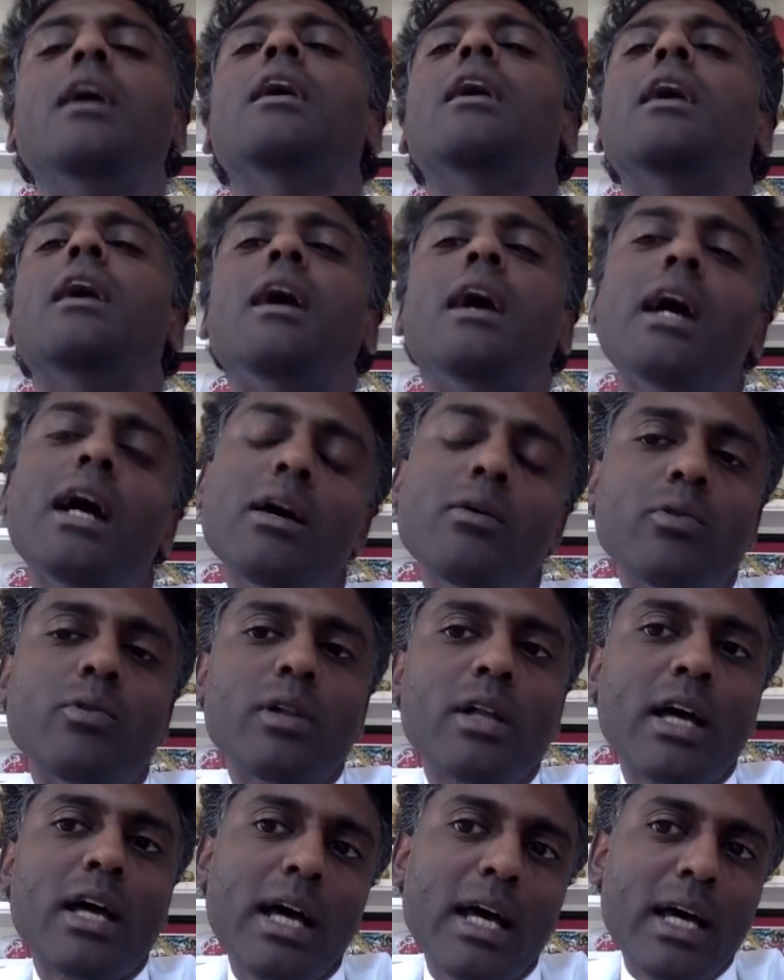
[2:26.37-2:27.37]
I
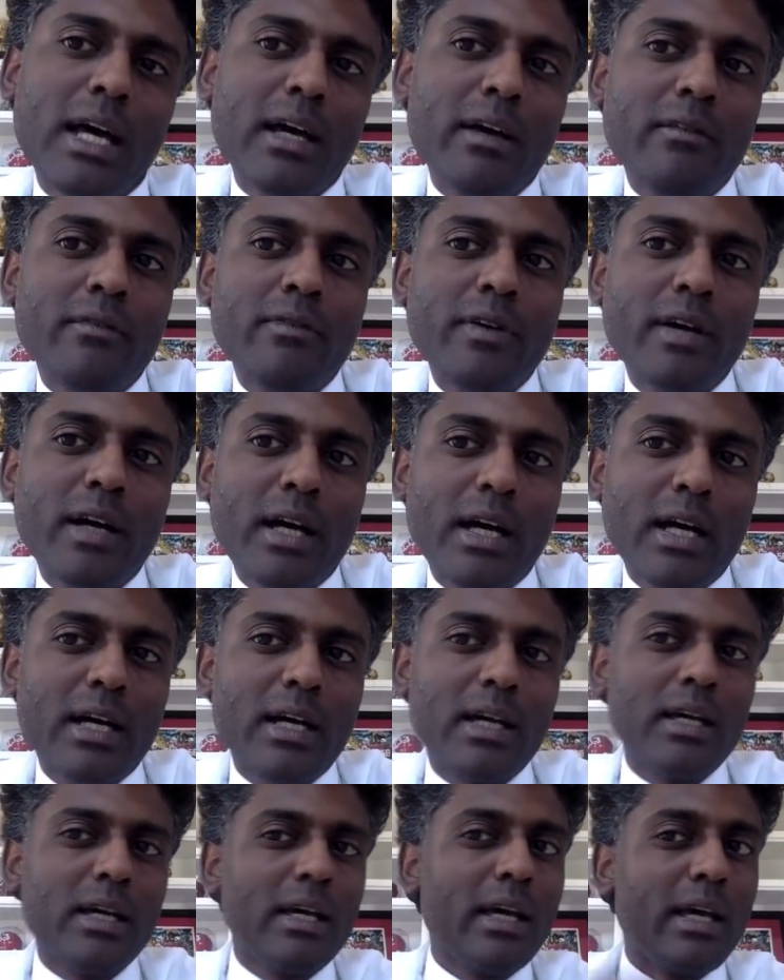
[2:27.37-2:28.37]
will have
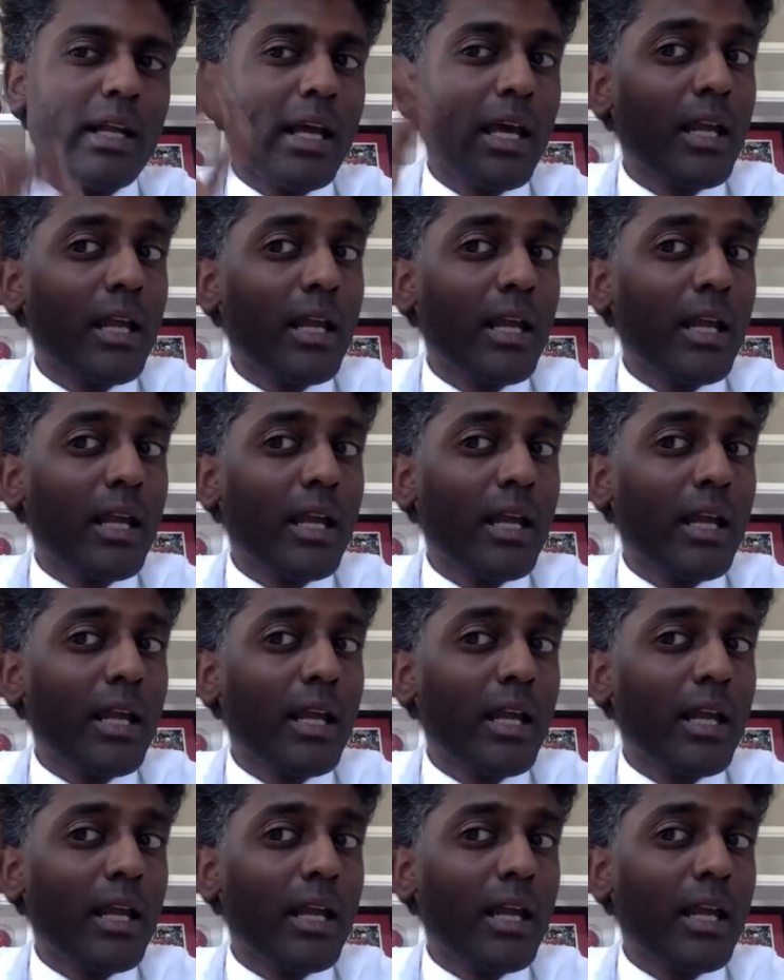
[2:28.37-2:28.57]
an